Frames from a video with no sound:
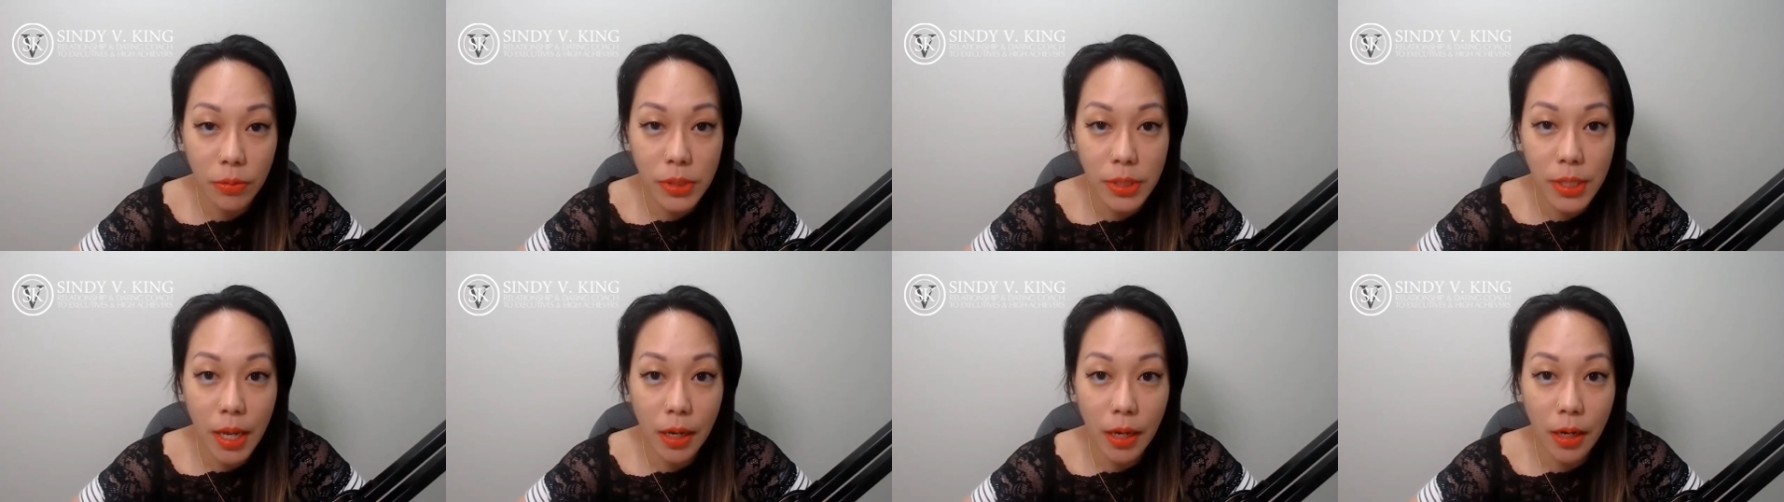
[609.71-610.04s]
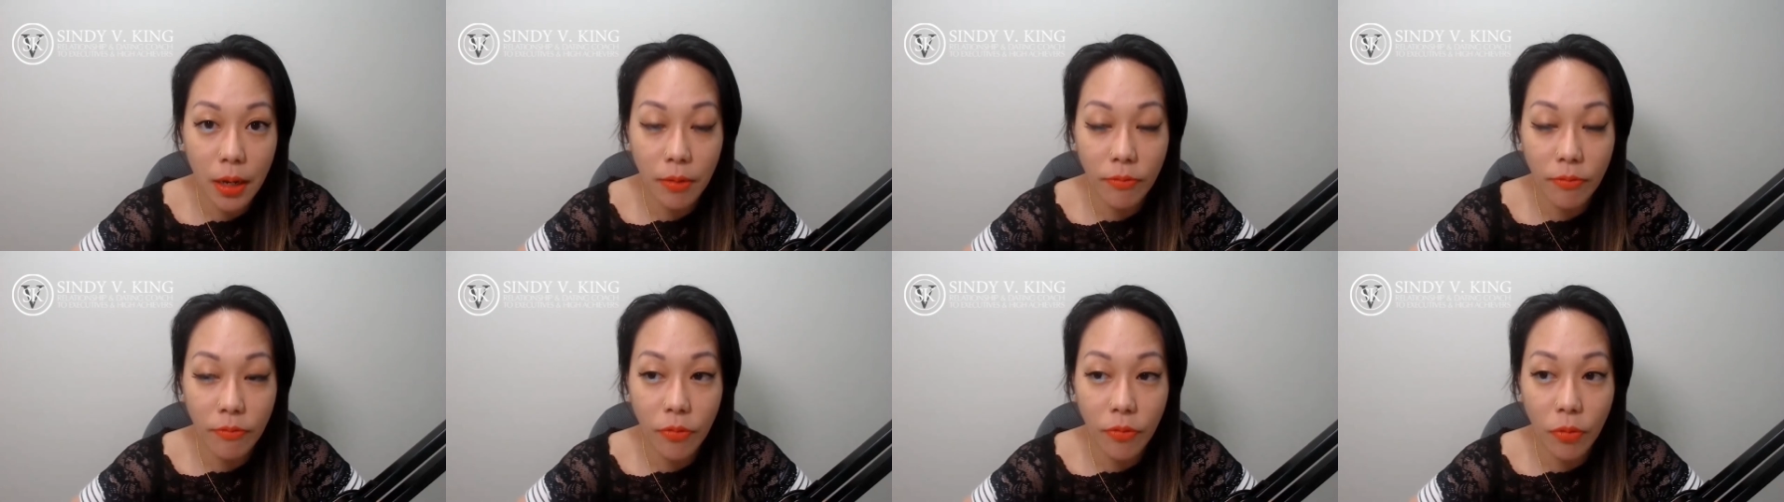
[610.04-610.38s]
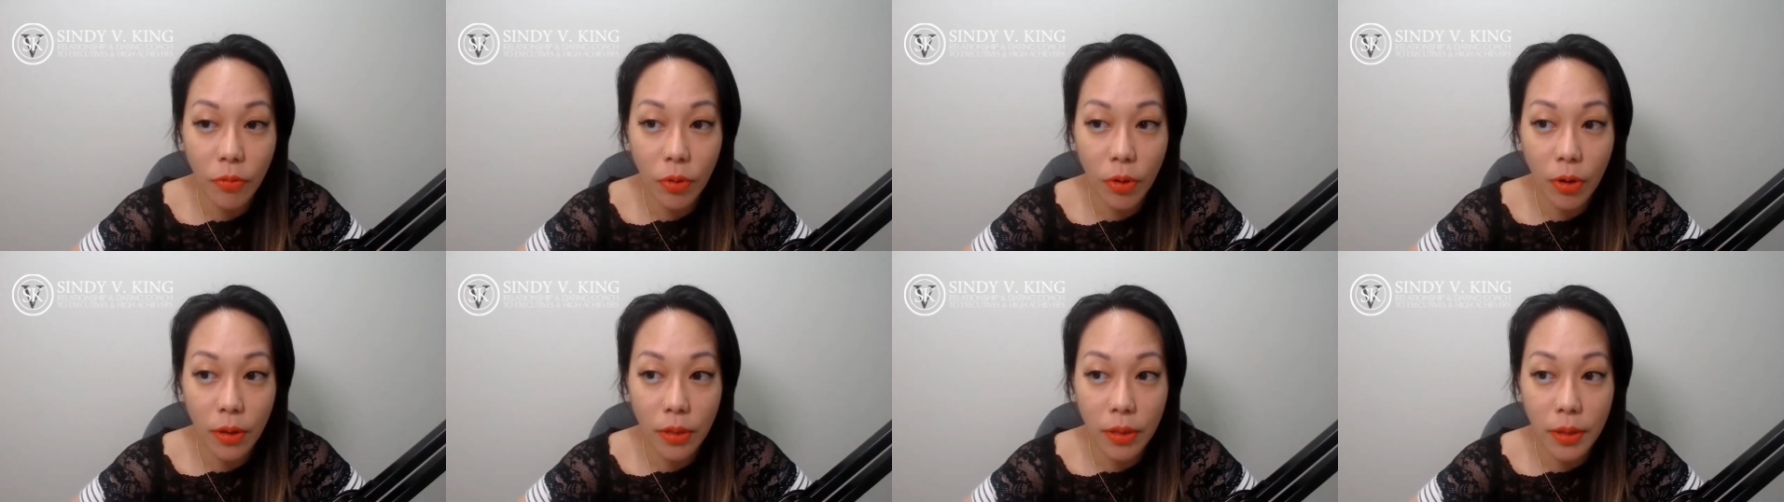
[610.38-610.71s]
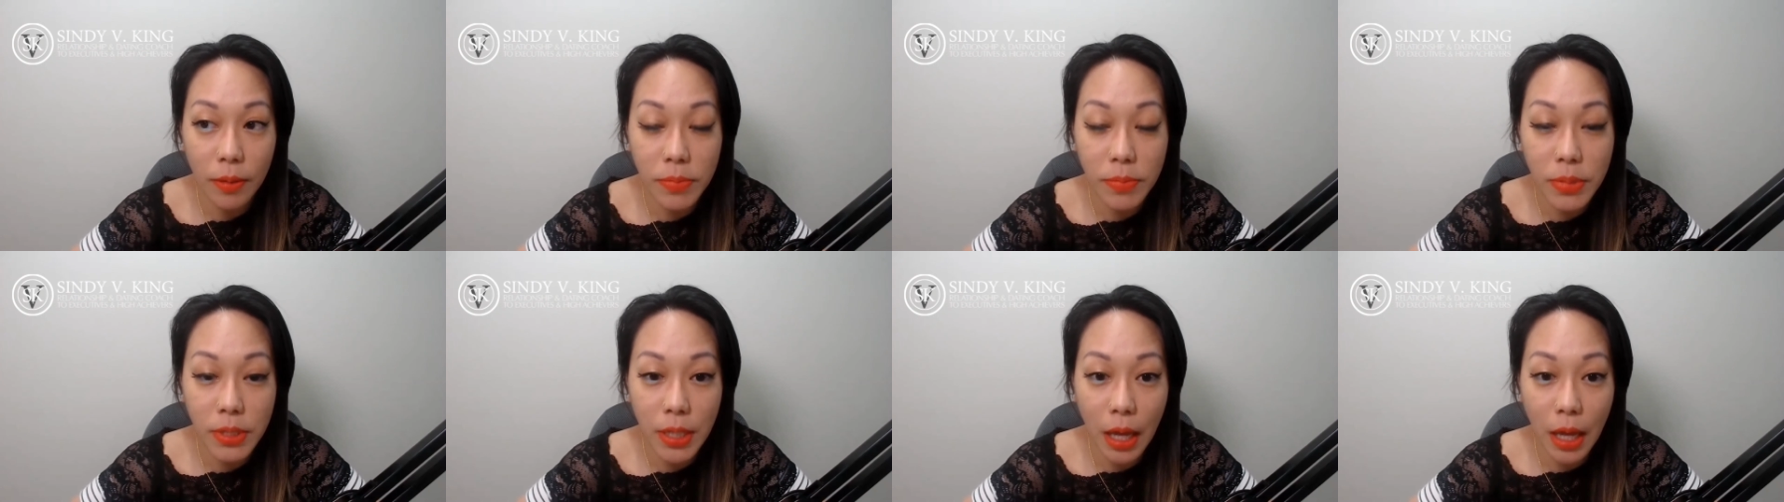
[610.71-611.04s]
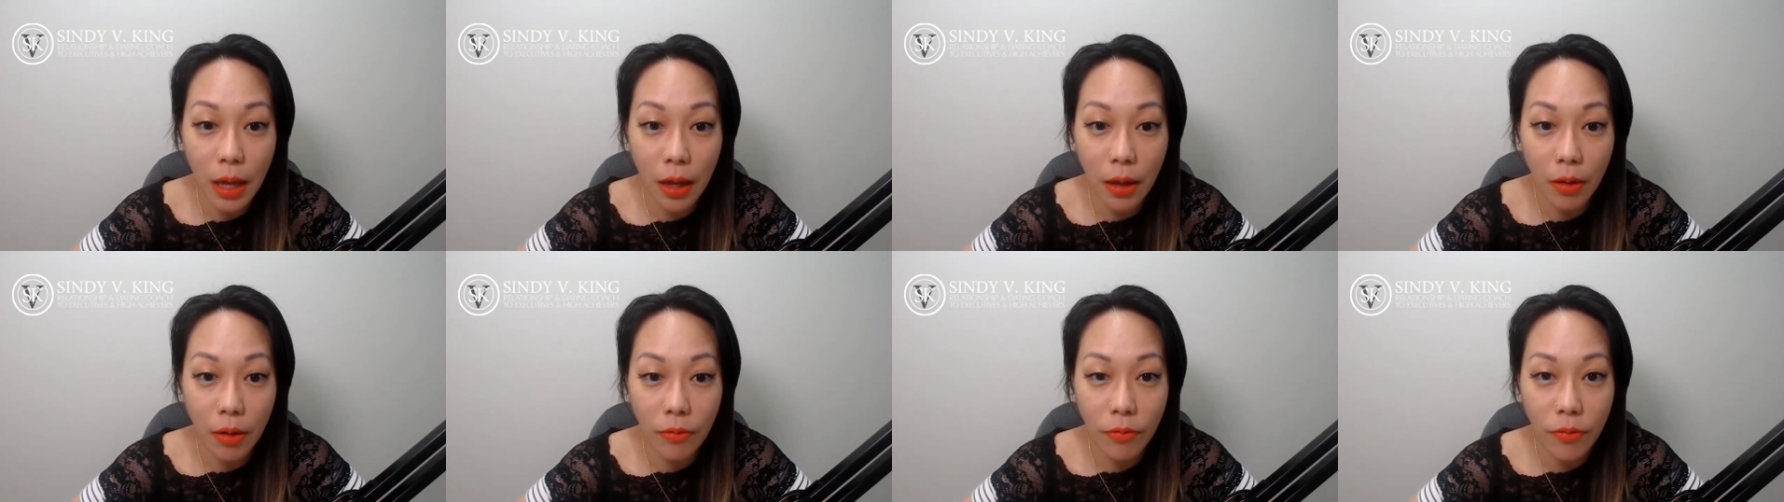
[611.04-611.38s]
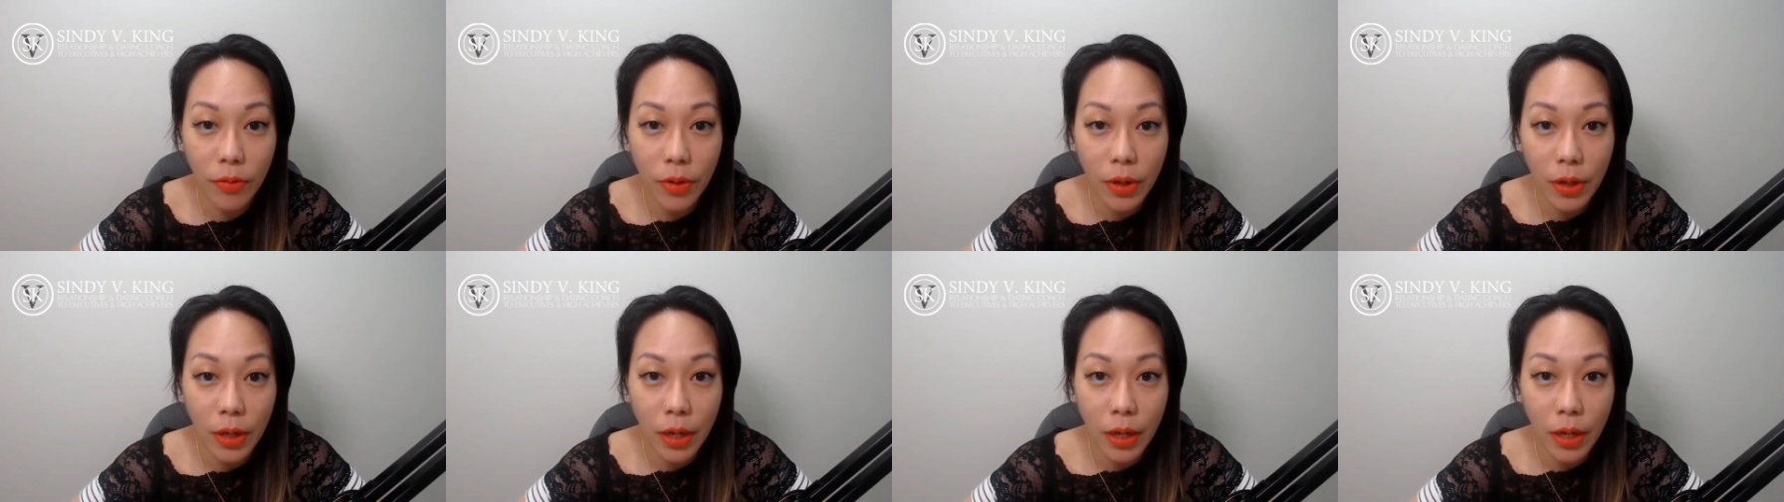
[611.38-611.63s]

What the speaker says: stand up for themselves,